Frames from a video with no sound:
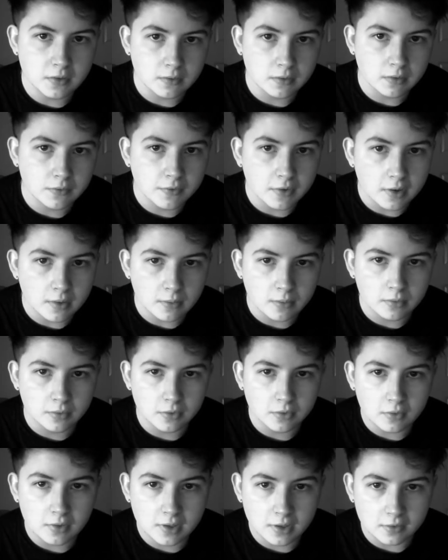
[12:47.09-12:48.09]
referral was
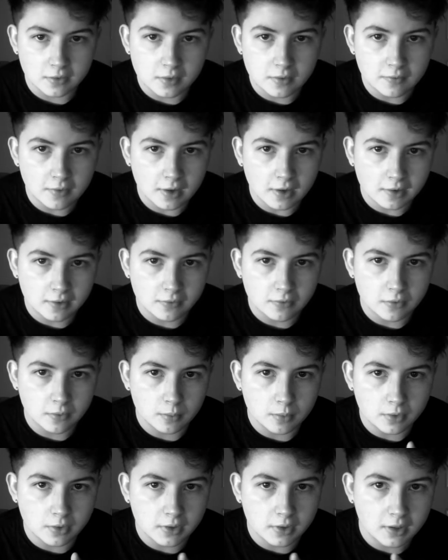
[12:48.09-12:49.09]
only actually valid for
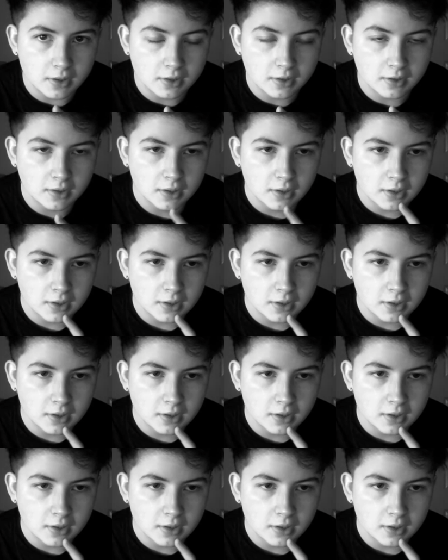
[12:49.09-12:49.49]
1 year,